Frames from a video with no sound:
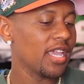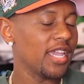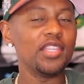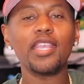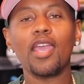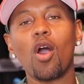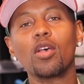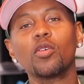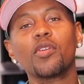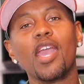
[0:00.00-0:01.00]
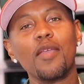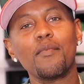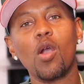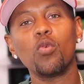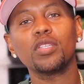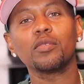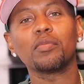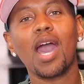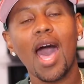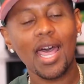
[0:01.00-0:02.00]
And then they also came out with
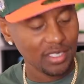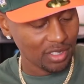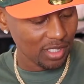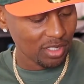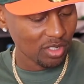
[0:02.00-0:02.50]
some colleges.